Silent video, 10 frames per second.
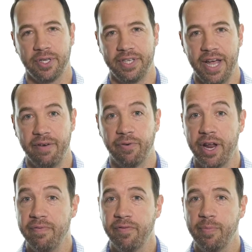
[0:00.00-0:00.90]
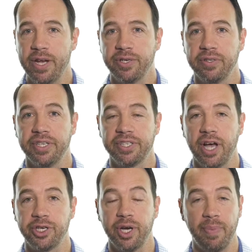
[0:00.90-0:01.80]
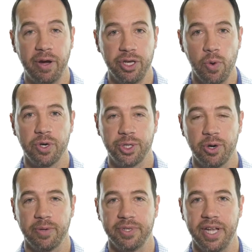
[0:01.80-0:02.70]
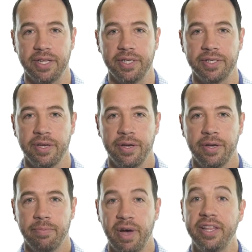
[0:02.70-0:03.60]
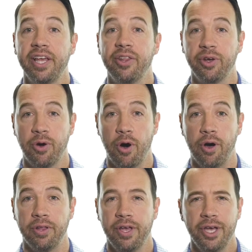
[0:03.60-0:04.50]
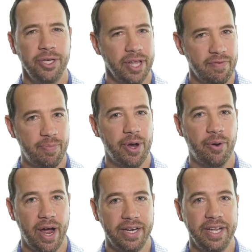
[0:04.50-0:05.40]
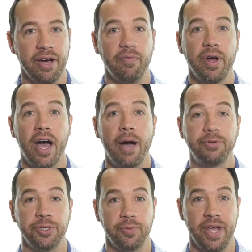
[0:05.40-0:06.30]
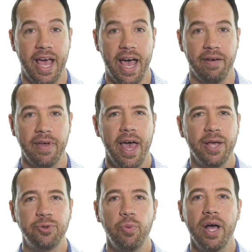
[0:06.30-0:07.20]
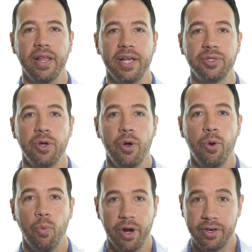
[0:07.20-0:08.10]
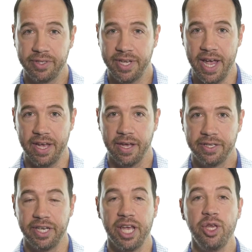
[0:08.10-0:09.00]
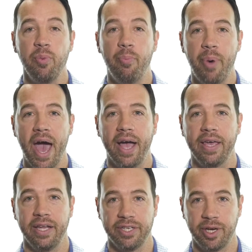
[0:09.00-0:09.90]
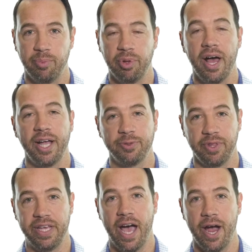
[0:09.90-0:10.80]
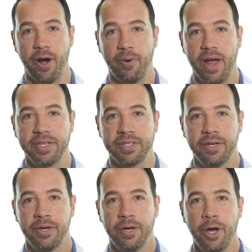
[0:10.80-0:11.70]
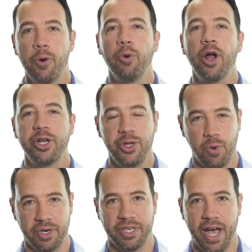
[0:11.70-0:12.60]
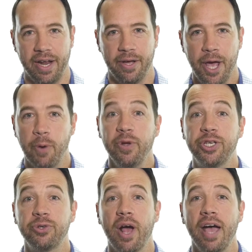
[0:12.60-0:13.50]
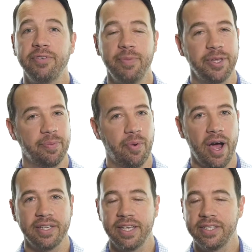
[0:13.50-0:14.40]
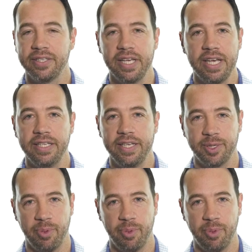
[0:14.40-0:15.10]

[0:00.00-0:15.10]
today for an informational discussion about your circumstances. By the end of the call, you'll have a better idea of what options we have, as well as what it'll take to get you back into compliance with the IRS. We're on your side, and we strive to make the process as easy as